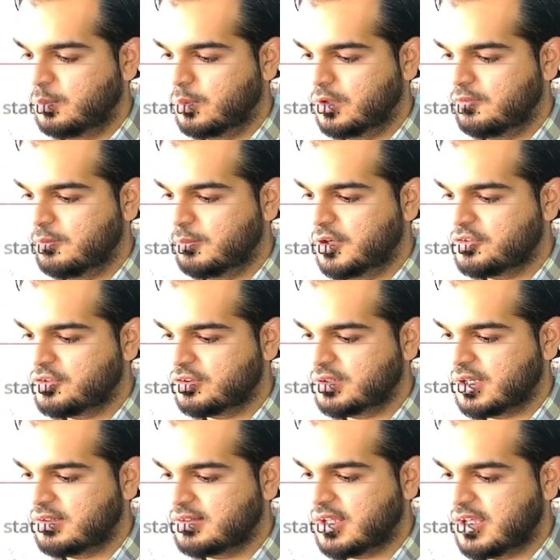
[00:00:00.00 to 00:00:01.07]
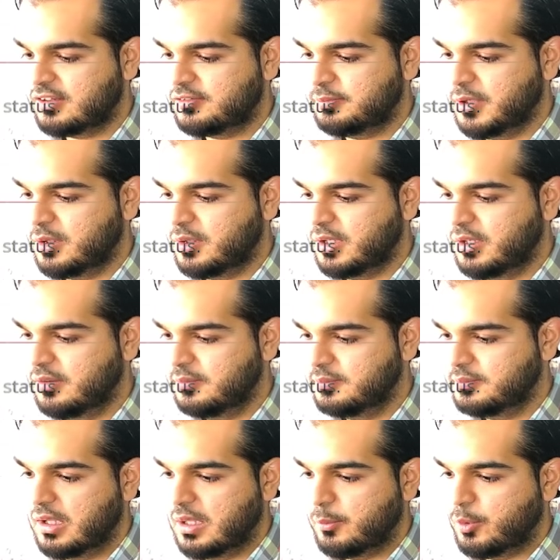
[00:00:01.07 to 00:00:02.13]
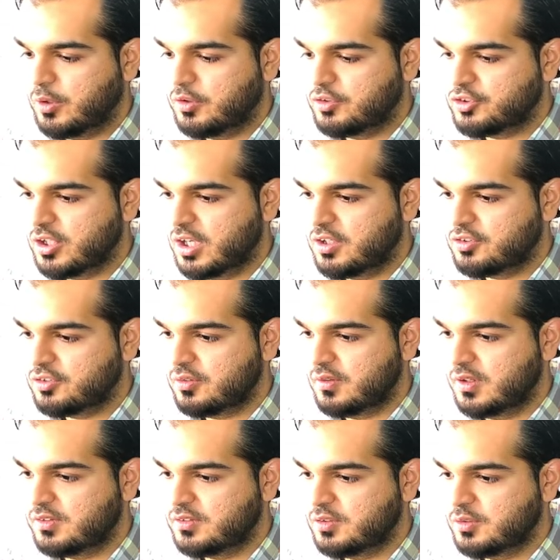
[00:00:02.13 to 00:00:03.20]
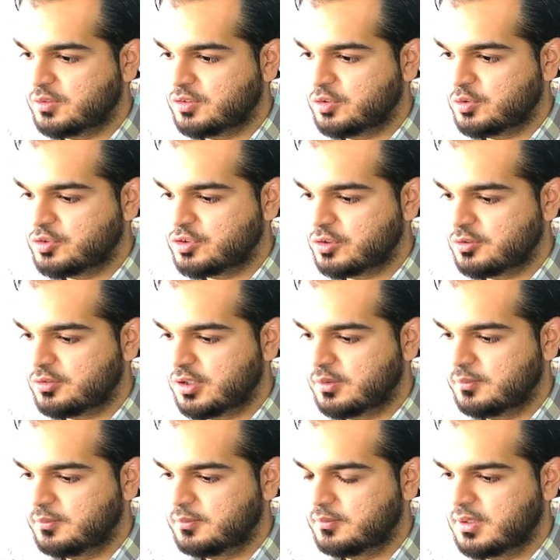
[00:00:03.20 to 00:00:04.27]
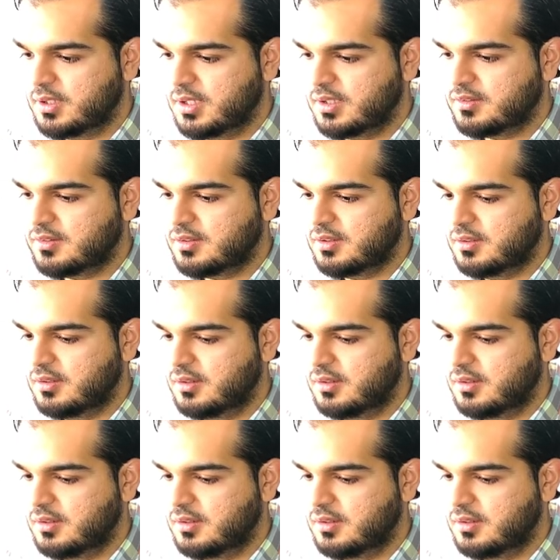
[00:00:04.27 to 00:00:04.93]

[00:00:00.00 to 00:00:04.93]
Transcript: We'll leave the marital status as married. I'm going to change this to 2 children. Next.